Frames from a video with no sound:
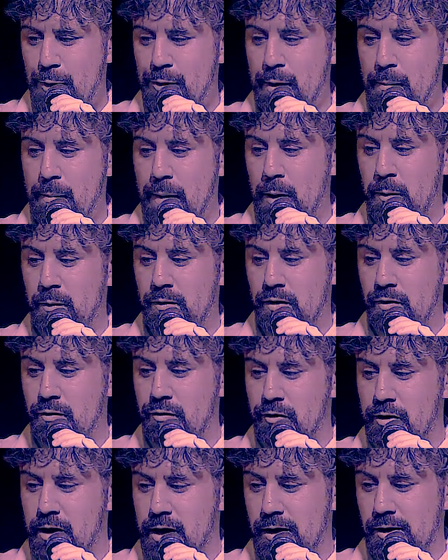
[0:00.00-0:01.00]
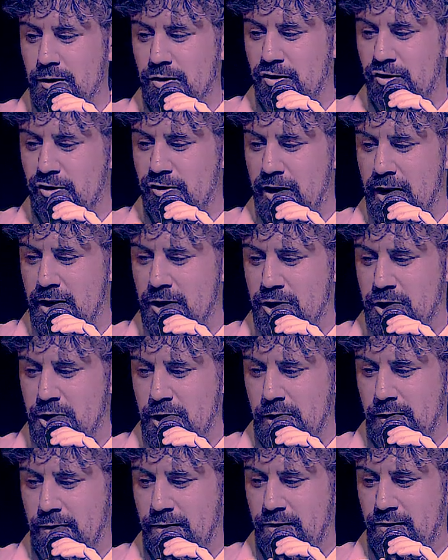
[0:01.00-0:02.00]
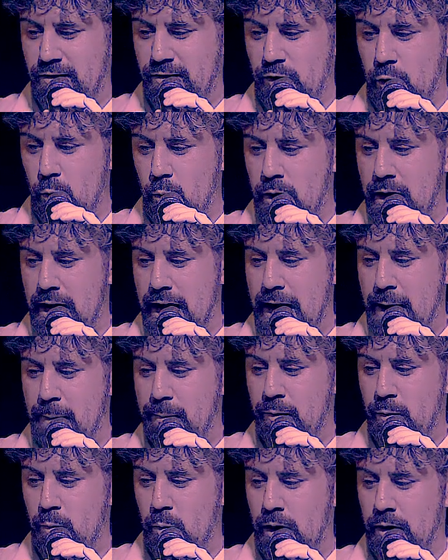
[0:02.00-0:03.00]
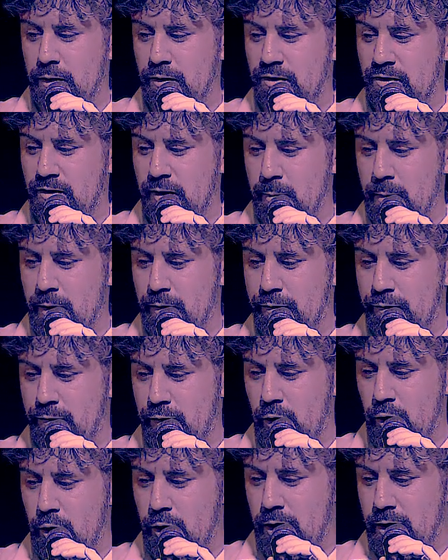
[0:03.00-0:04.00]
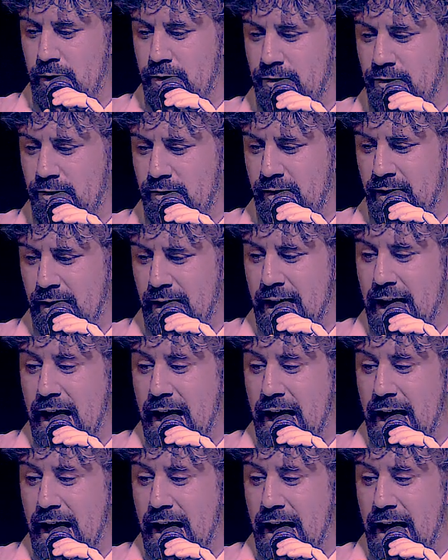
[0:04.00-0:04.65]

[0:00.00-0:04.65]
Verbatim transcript: the mountain range stretches, snow capped while summer furnaced,